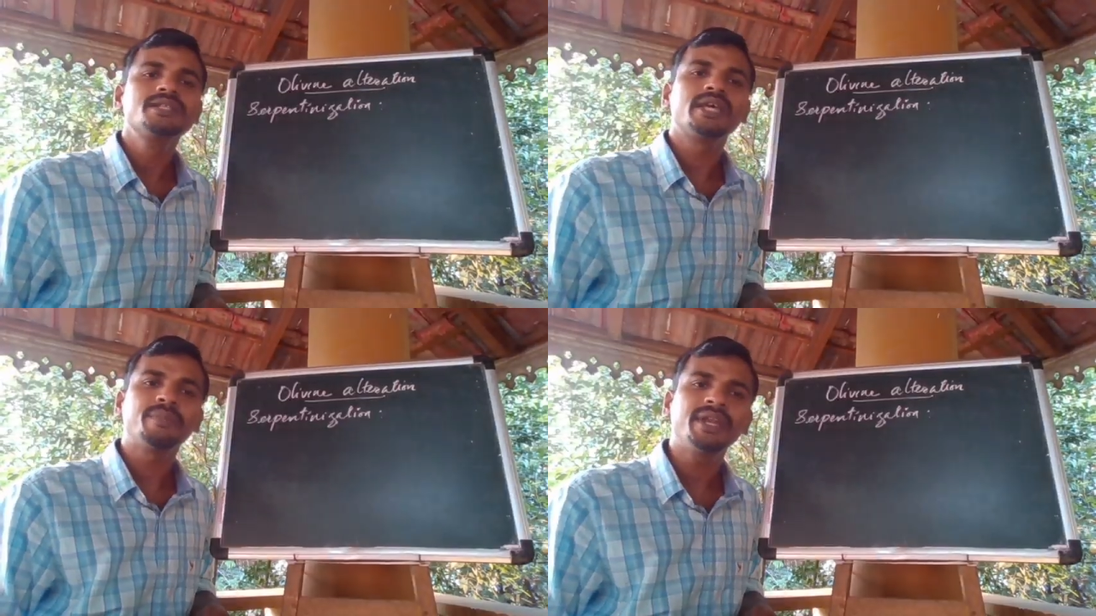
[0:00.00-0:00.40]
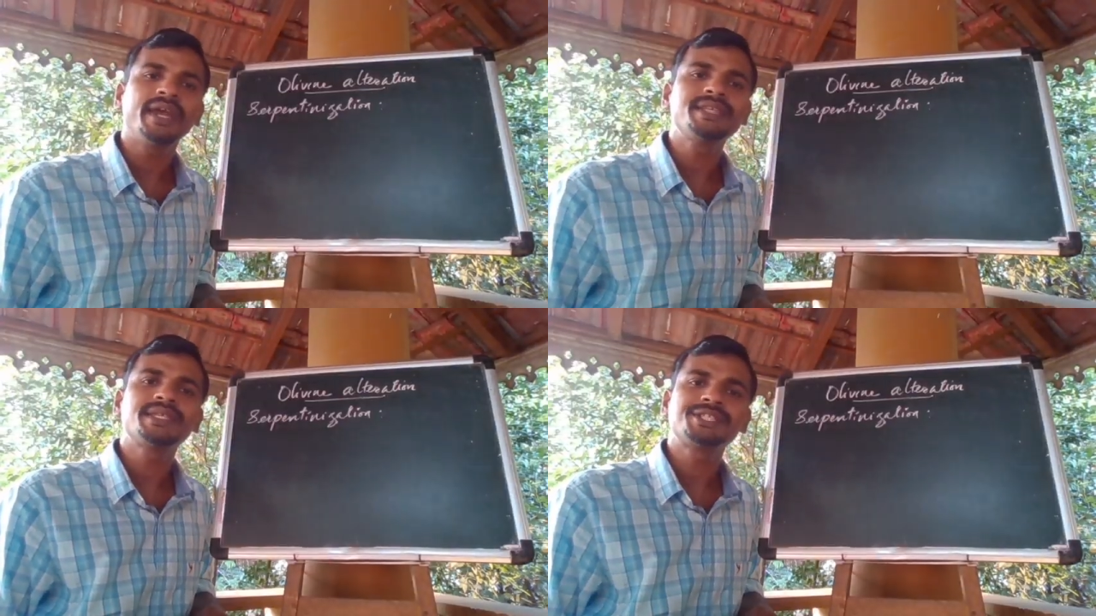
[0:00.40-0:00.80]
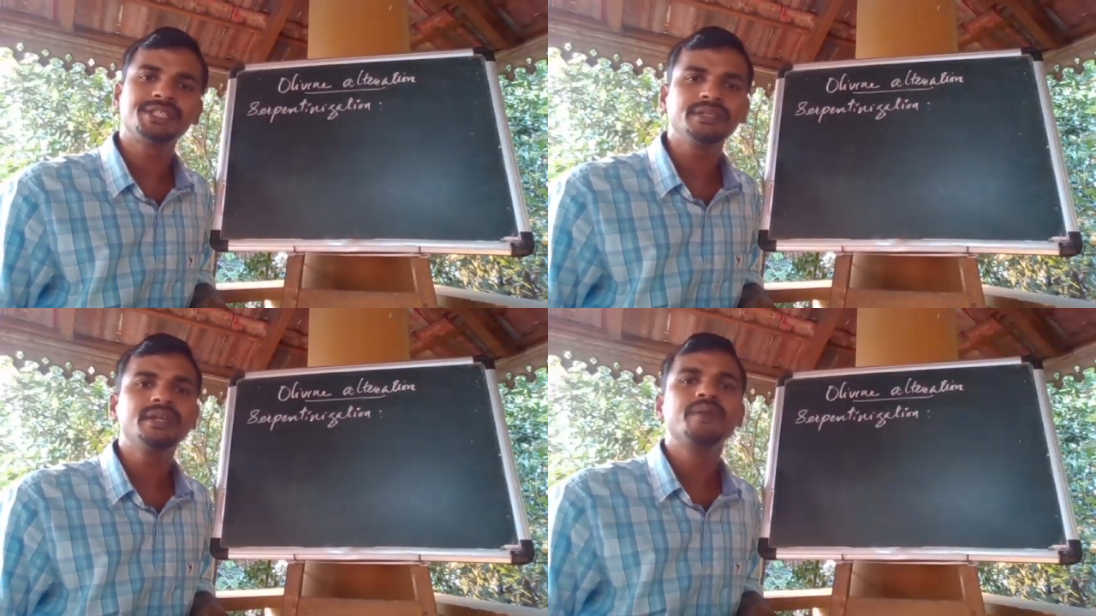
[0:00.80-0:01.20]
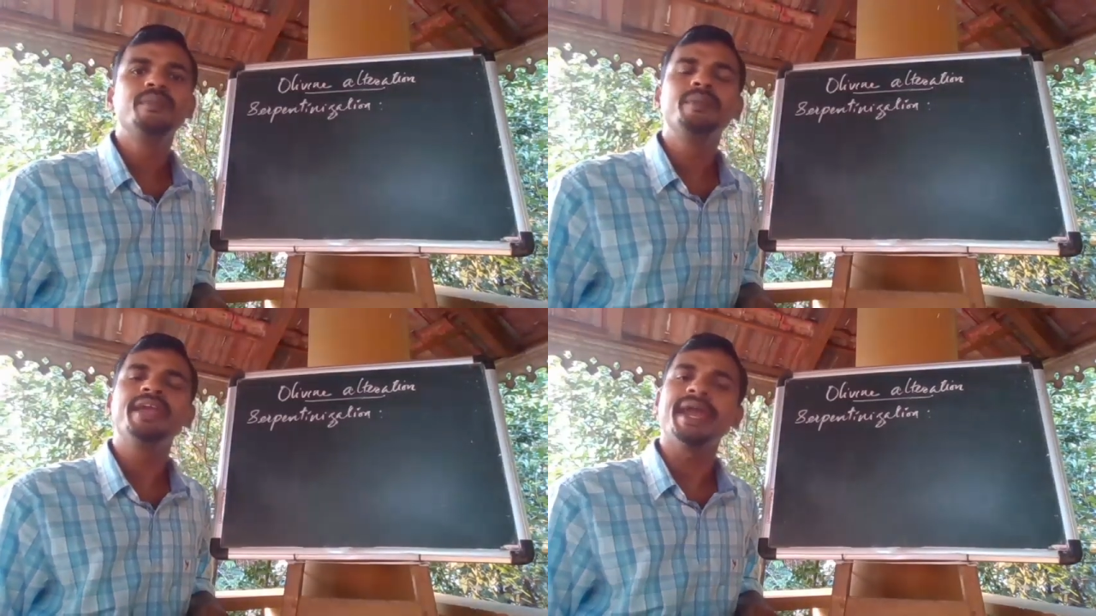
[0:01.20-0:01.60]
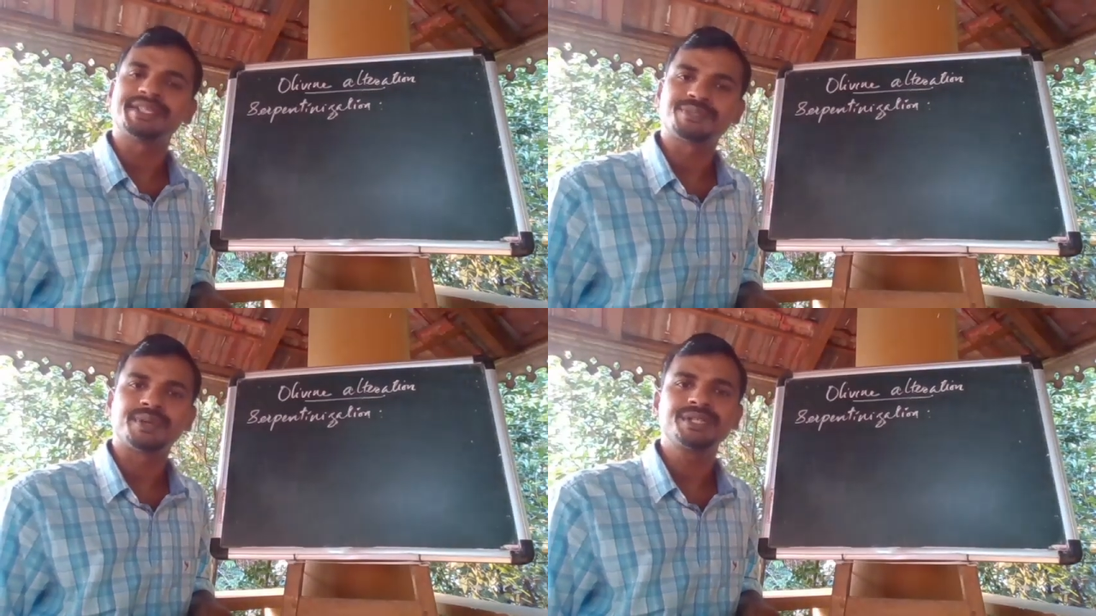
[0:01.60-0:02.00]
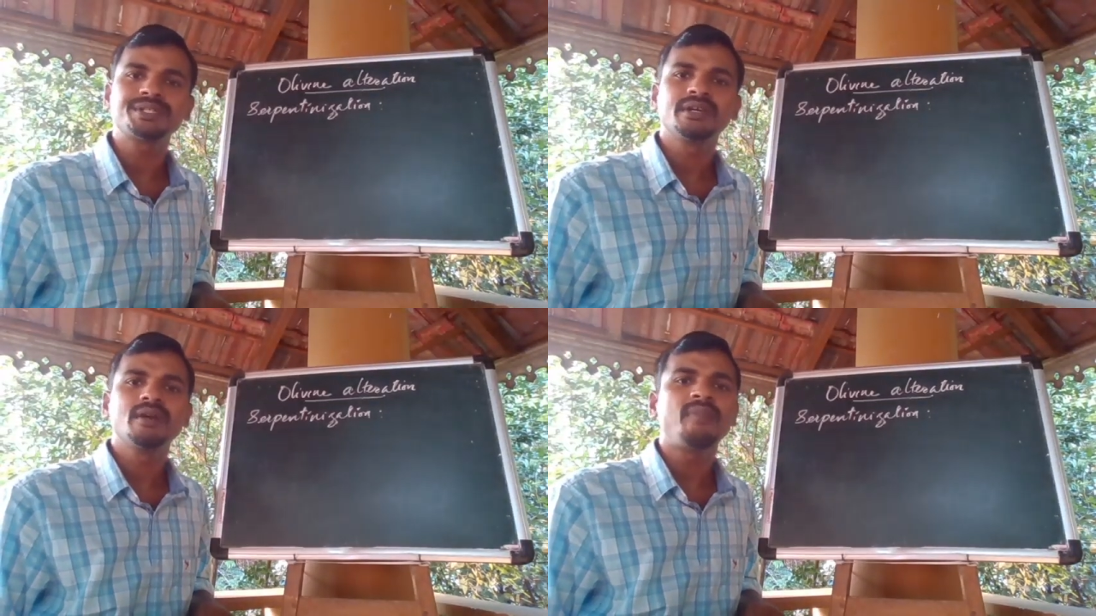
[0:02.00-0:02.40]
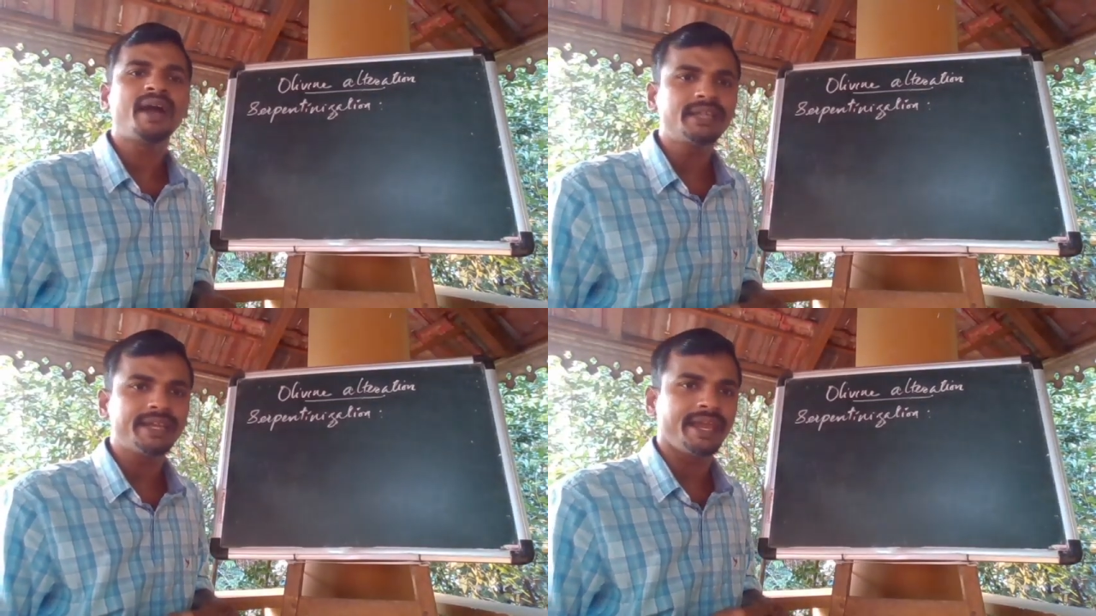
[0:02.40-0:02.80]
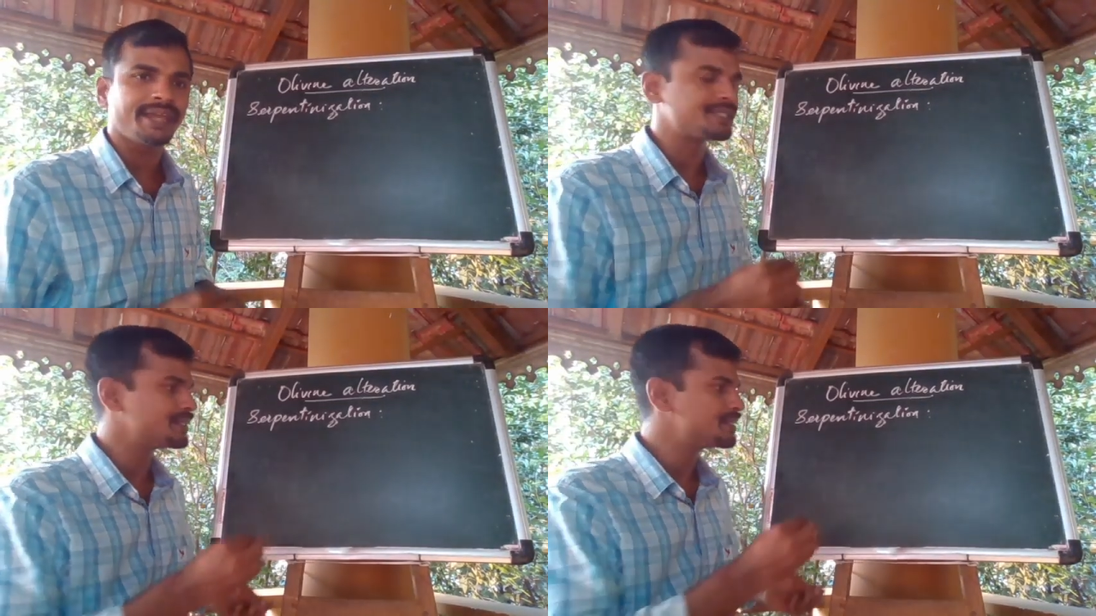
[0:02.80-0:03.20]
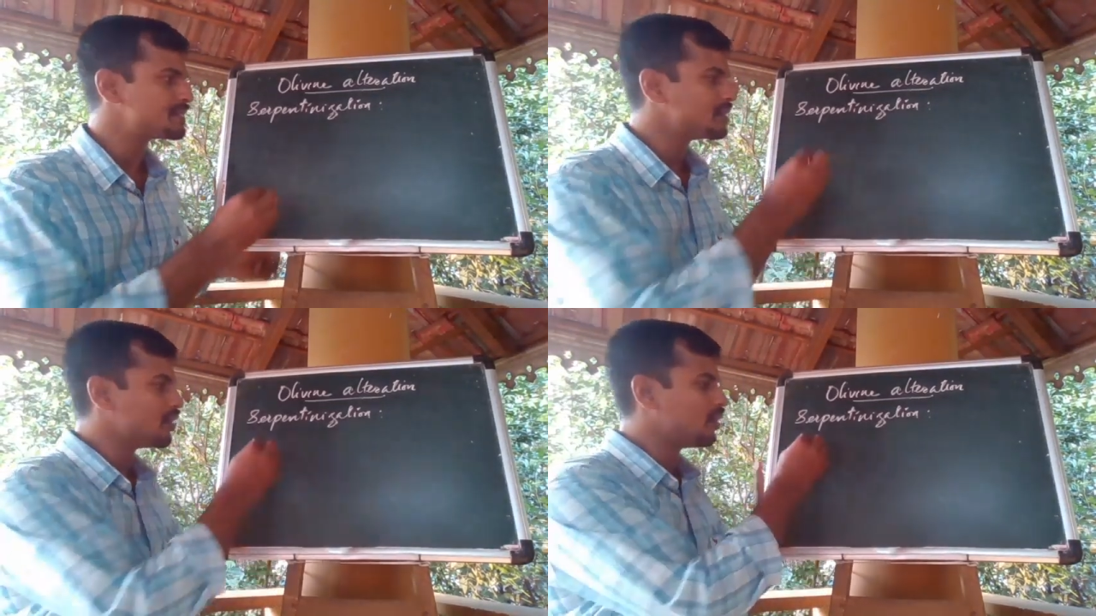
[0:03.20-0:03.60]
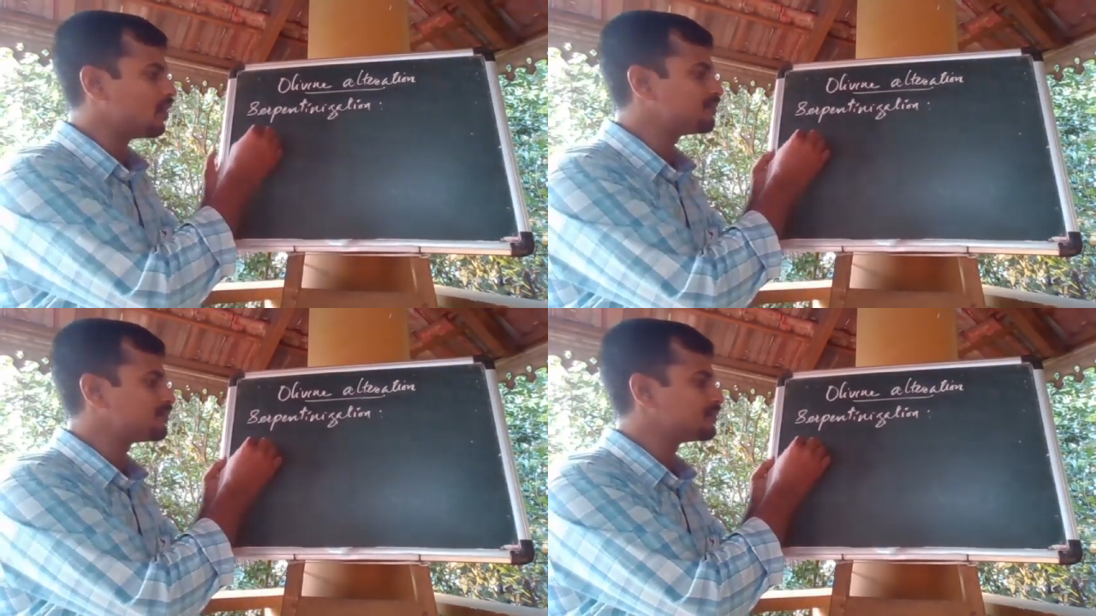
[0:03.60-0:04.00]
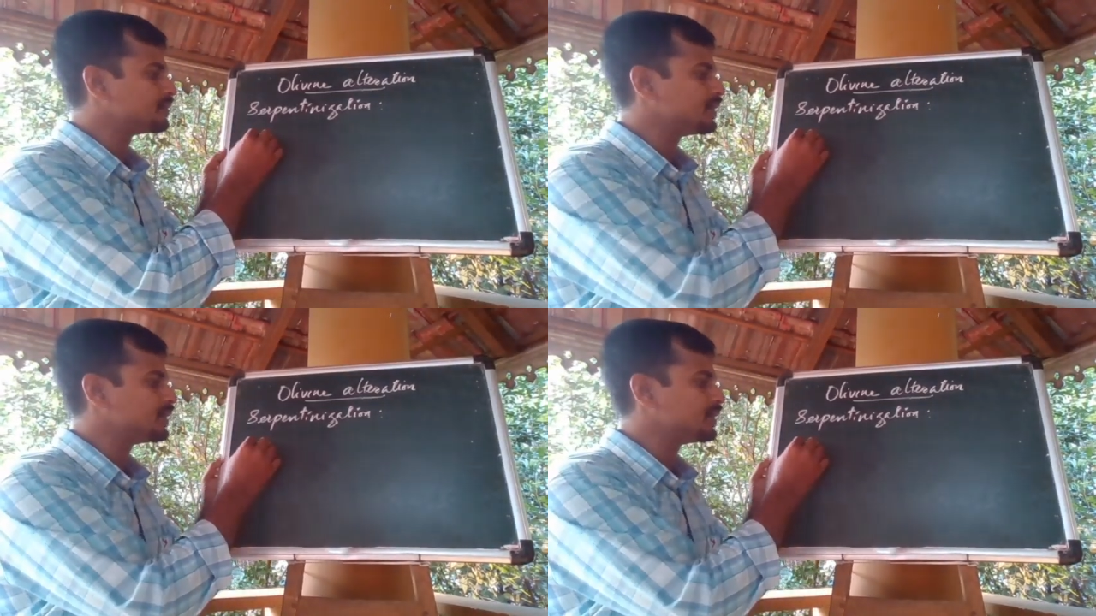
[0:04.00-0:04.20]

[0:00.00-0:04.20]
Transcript: Serpentinization may be expressed by the reactions of,